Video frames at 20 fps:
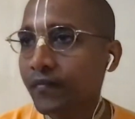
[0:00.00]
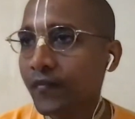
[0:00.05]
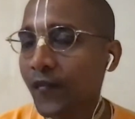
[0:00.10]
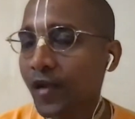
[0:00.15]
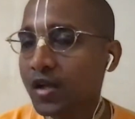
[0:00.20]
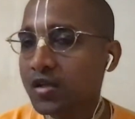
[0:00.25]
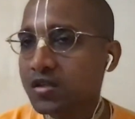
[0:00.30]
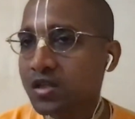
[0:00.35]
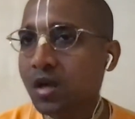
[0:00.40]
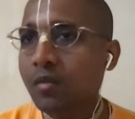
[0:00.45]

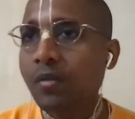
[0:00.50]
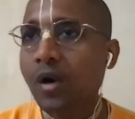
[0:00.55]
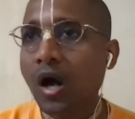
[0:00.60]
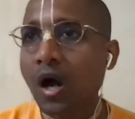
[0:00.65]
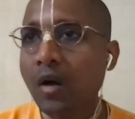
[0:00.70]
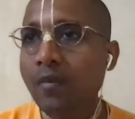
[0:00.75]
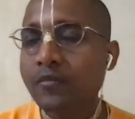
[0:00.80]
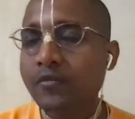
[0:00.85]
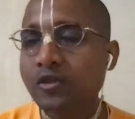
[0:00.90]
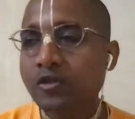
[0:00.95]
some
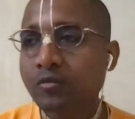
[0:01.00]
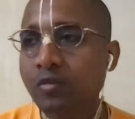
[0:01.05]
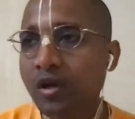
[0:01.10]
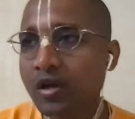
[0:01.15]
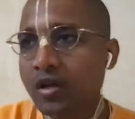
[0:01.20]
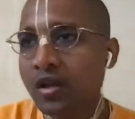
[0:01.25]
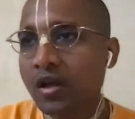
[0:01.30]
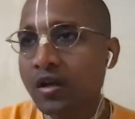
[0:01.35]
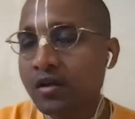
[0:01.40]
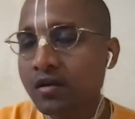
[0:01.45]
alms, but
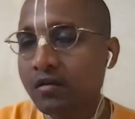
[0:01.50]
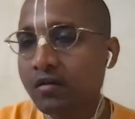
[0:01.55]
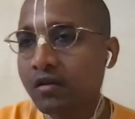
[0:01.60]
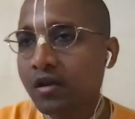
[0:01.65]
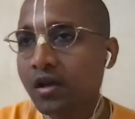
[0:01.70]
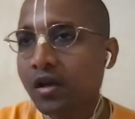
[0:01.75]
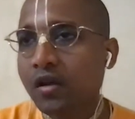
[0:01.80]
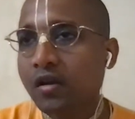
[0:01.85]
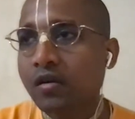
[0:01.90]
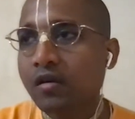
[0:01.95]

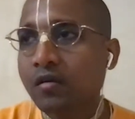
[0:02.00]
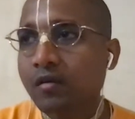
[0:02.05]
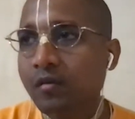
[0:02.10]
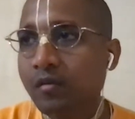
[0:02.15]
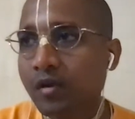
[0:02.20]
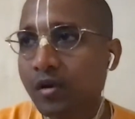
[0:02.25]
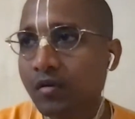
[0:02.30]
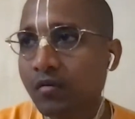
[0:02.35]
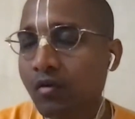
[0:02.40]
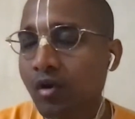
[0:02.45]

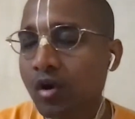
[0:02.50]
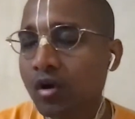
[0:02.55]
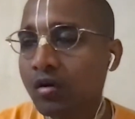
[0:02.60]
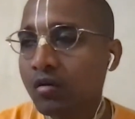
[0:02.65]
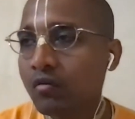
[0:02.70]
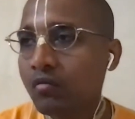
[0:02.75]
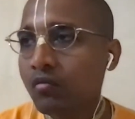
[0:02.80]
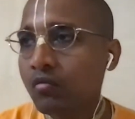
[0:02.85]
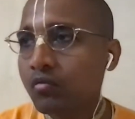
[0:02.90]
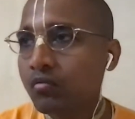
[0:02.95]
what
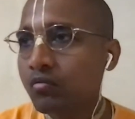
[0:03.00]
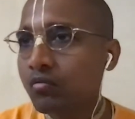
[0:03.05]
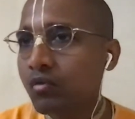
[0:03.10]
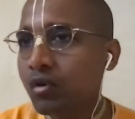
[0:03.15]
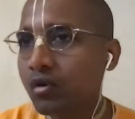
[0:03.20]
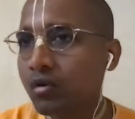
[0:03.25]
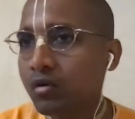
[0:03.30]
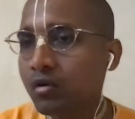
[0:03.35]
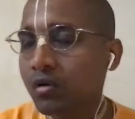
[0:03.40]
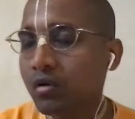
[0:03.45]

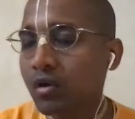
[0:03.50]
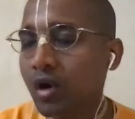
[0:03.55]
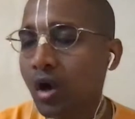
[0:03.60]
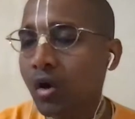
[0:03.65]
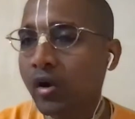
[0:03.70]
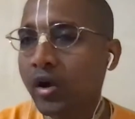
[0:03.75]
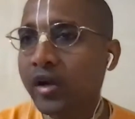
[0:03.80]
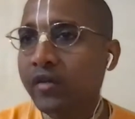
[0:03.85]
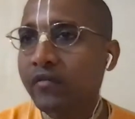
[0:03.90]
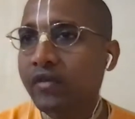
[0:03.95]
how
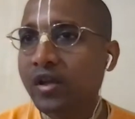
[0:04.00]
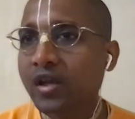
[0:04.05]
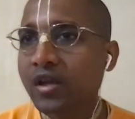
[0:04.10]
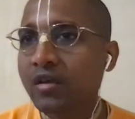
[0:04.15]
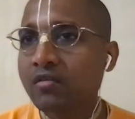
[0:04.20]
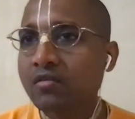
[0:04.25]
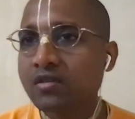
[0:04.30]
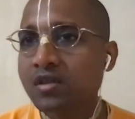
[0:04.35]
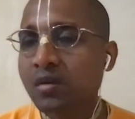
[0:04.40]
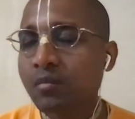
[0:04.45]
can we
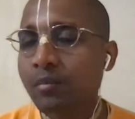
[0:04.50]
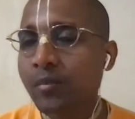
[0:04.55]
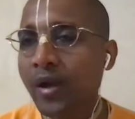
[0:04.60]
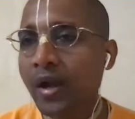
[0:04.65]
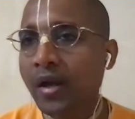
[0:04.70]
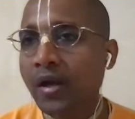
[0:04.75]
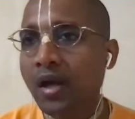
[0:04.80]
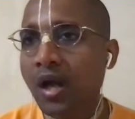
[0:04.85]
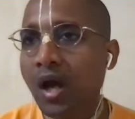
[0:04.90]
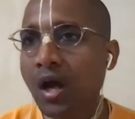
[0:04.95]
give some
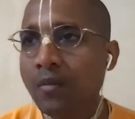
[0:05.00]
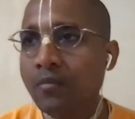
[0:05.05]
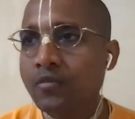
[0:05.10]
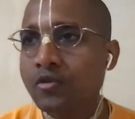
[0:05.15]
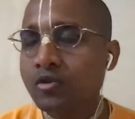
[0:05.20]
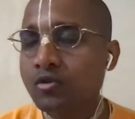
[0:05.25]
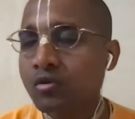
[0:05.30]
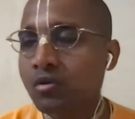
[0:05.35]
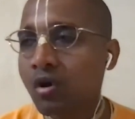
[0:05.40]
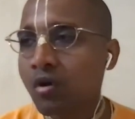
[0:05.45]
begged alms
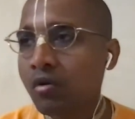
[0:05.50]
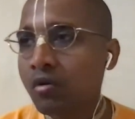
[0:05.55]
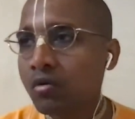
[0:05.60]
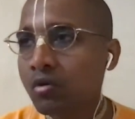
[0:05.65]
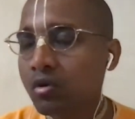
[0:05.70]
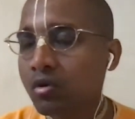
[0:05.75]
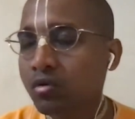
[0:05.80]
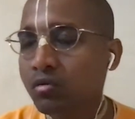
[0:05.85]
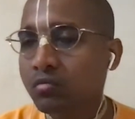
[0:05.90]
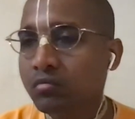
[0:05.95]
to our
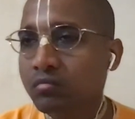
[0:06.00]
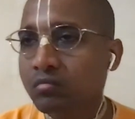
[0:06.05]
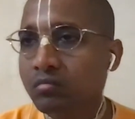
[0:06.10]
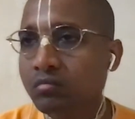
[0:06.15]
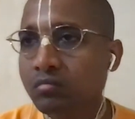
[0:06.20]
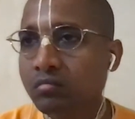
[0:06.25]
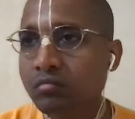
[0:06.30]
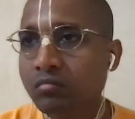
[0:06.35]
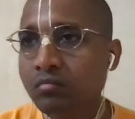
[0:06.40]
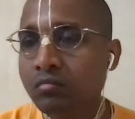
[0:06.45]
guru?
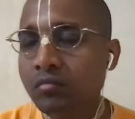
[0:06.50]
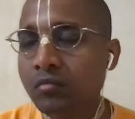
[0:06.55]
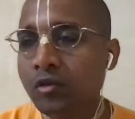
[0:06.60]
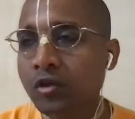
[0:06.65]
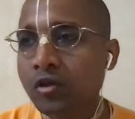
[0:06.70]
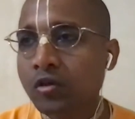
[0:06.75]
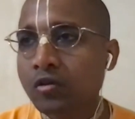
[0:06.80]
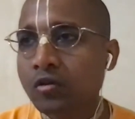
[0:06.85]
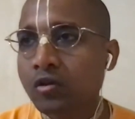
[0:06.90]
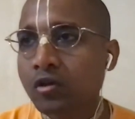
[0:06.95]

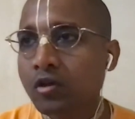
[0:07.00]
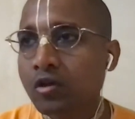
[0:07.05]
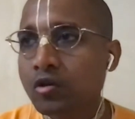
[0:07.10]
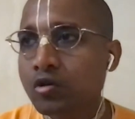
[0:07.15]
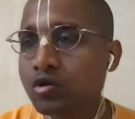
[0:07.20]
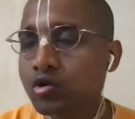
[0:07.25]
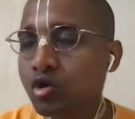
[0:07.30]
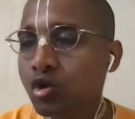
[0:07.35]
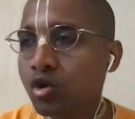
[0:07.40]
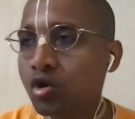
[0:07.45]

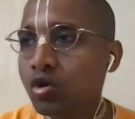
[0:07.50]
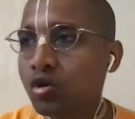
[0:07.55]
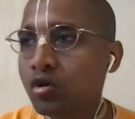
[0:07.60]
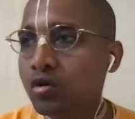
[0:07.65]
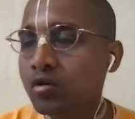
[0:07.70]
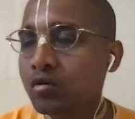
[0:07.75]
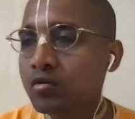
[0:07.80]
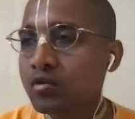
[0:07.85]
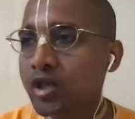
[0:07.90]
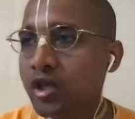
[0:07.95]

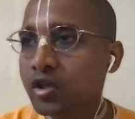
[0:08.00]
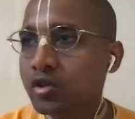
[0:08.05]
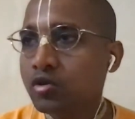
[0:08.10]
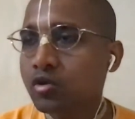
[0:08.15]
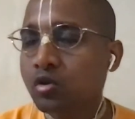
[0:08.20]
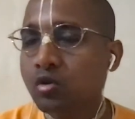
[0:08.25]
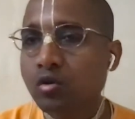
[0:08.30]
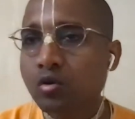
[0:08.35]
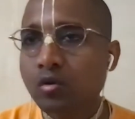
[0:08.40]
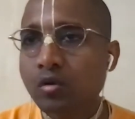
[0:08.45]
So just
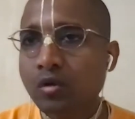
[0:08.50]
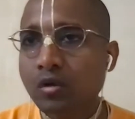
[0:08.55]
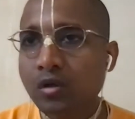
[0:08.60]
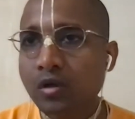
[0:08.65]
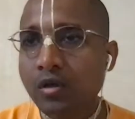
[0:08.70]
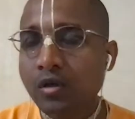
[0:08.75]
to